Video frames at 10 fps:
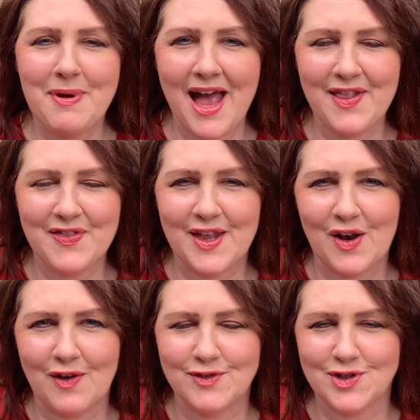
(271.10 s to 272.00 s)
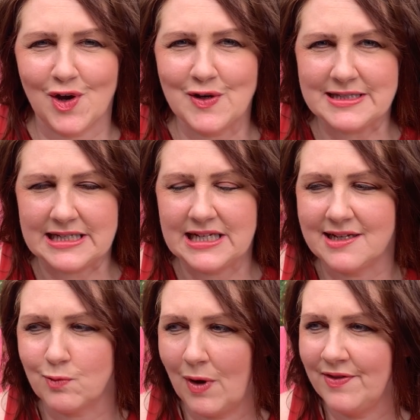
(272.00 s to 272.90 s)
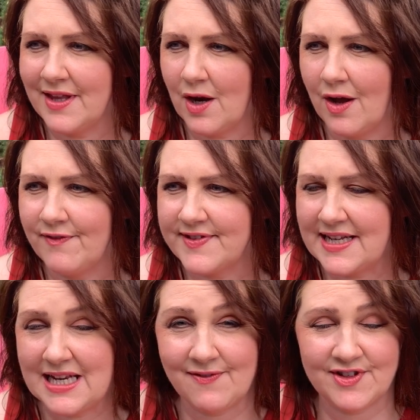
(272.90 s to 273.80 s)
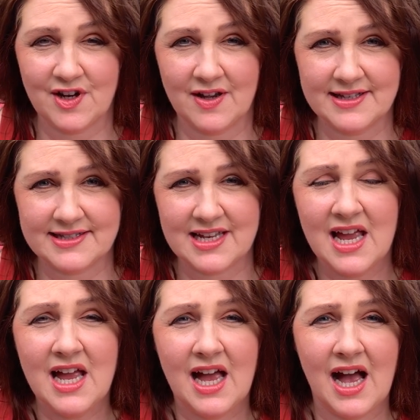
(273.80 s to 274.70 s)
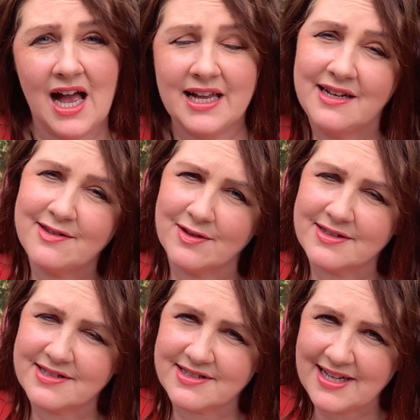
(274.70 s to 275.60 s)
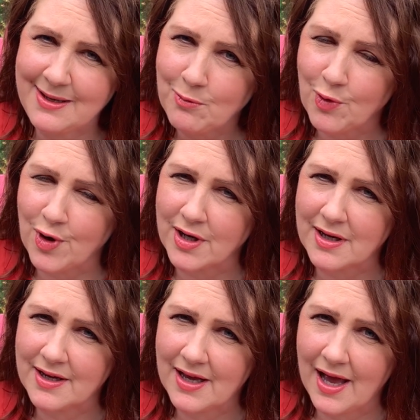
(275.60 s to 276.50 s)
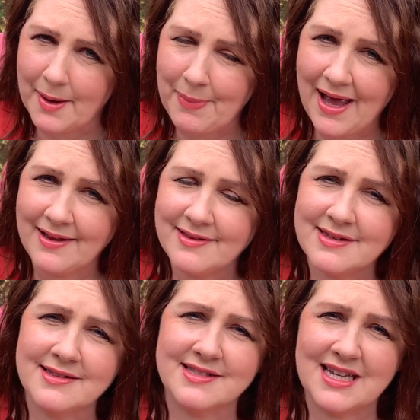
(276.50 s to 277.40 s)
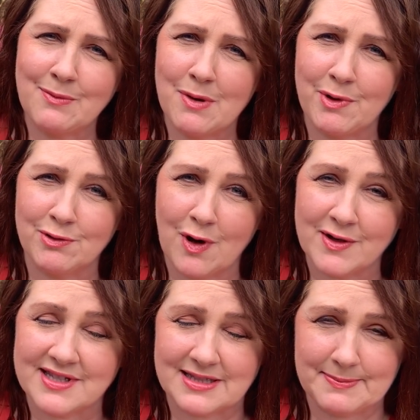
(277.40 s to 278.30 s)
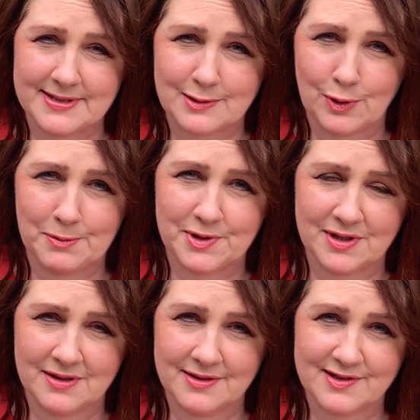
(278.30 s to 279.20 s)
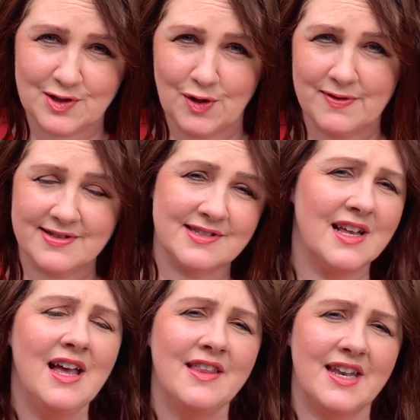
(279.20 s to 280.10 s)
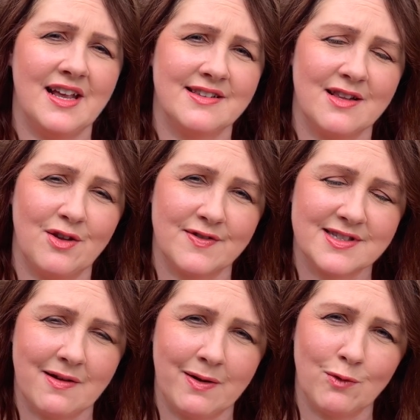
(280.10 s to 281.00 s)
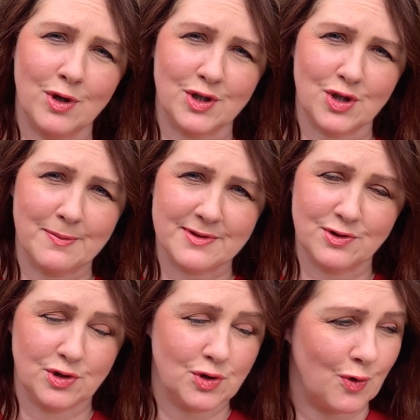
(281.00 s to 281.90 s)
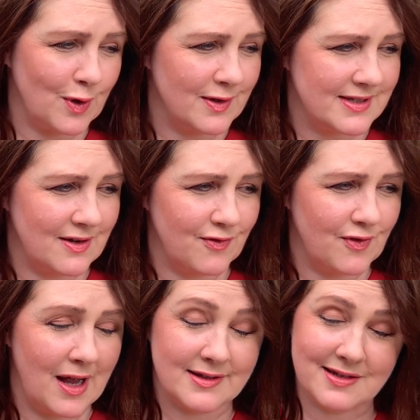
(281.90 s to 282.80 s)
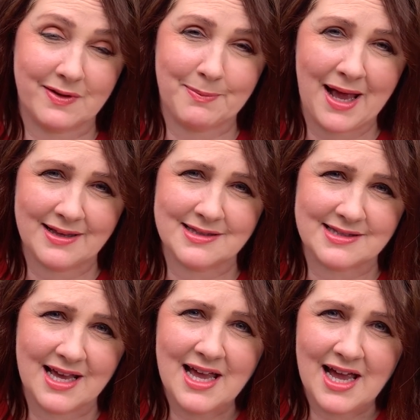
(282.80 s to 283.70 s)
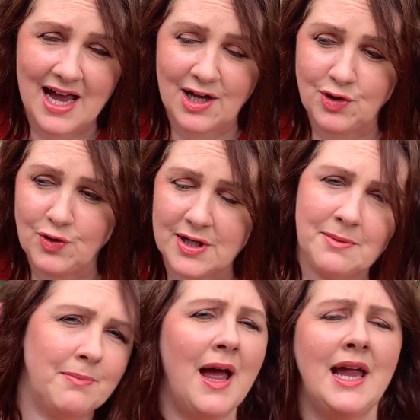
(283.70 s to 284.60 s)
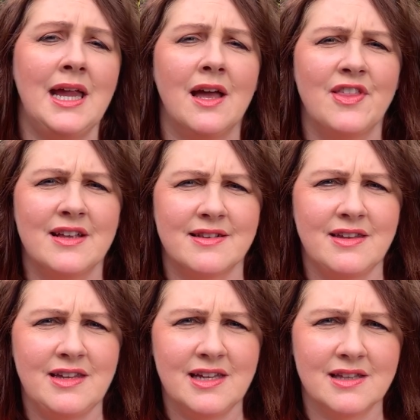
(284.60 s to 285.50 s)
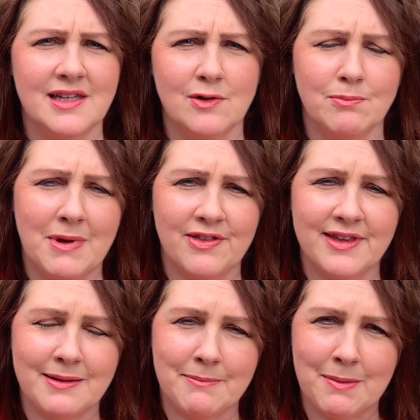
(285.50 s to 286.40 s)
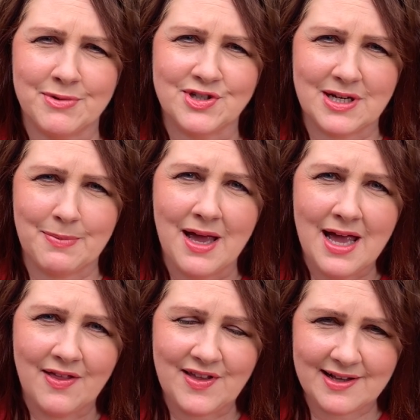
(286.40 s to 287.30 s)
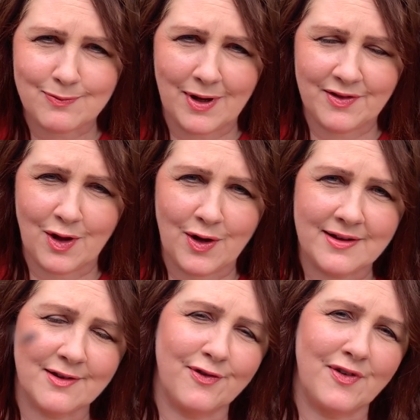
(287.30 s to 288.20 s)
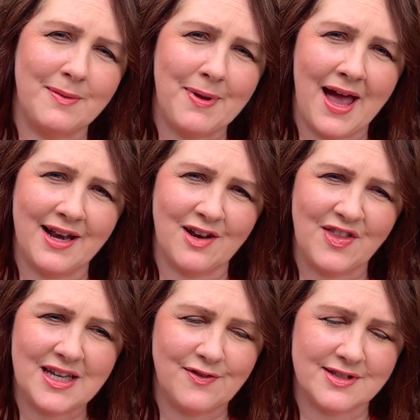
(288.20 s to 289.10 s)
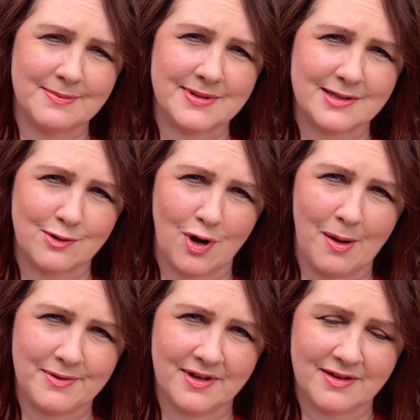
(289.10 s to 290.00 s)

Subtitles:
pattern that I've chosen is one that I've seen advertised. It is on Seamwork Patterns, and Seamwork we all know is a subscription service that has a lot of sewing workshops and tutorials and sewing patterns, and you can pay, I think it's a yearly or monthly membership. This one though is a free pattern. I think if you subscribe to